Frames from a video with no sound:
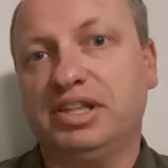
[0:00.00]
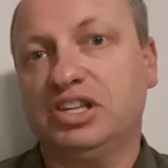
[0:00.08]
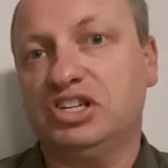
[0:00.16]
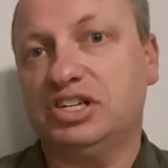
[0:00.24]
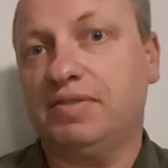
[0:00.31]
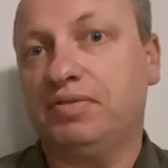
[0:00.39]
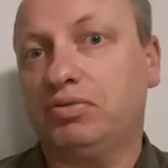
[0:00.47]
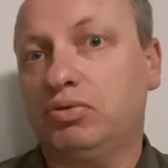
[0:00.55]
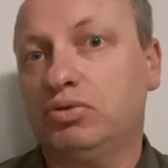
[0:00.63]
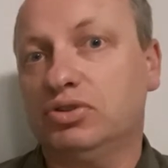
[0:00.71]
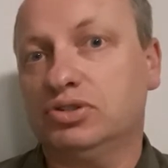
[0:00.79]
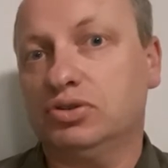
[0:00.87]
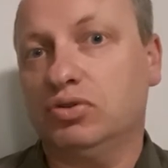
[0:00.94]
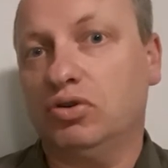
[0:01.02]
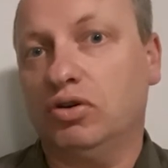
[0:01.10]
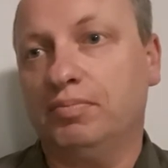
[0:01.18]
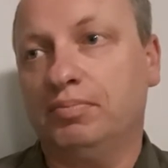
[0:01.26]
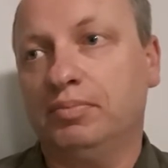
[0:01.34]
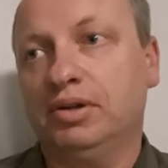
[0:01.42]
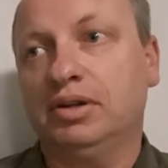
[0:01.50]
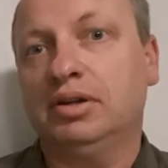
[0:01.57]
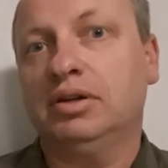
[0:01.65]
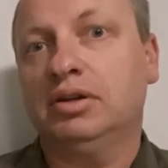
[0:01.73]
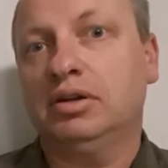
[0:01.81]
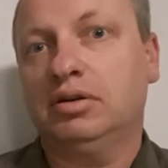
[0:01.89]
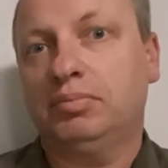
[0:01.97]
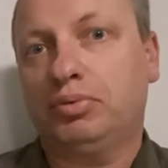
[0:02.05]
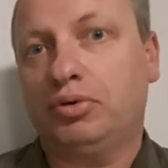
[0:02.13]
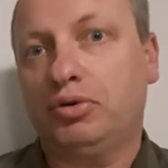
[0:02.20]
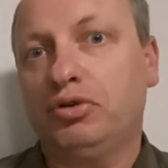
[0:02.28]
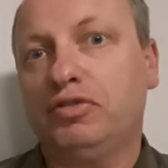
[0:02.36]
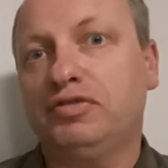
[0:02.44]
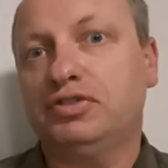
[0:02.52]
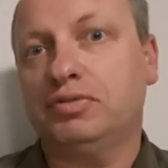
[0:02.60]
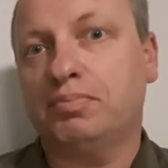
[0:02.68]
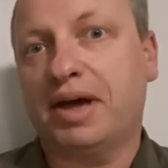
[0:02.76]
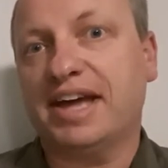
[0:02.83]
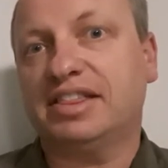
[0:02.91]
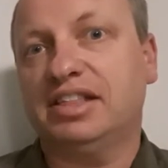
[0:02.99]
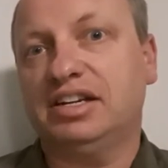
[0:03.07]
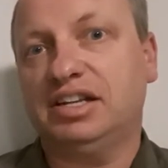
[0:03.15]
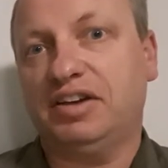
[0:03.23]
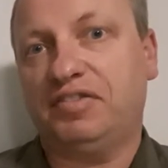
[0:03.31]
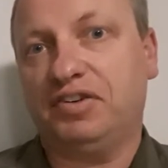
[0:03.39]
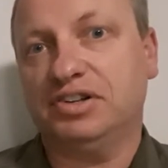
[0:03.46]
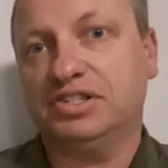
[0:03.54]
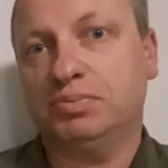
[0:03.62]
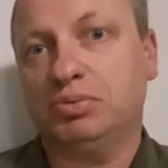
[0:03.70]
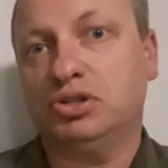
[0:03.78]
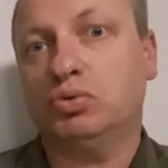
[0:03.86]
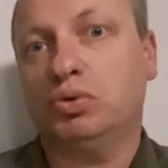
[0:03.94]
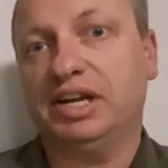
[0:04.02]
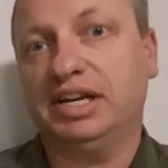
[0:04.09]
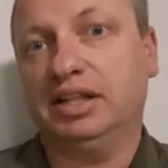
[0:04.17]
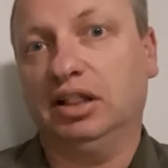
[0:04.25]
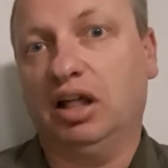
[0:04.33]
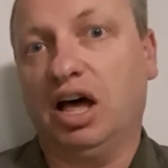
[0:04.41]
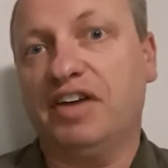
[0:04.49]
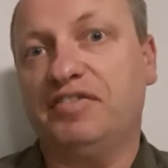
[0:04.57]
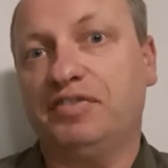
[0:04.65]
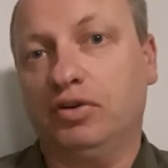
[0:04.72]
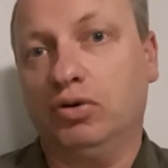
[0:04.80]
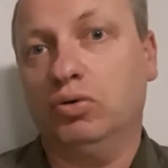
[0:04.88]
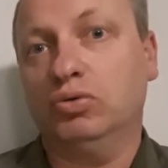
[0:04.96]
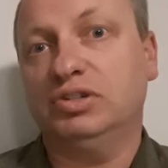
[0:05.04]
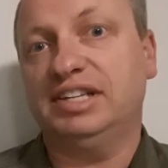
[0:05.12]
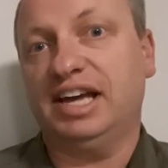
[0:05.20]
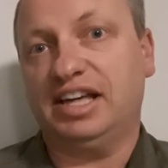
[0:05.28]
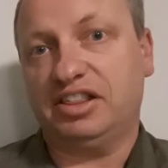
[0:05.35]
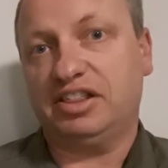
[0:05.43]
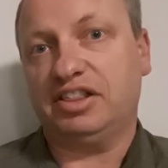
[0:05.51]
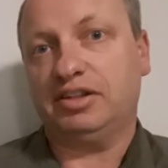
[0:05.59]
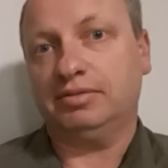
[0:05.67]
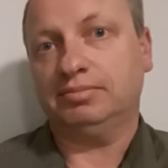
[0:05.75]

the ship through the storm proved to make the difference between life or death.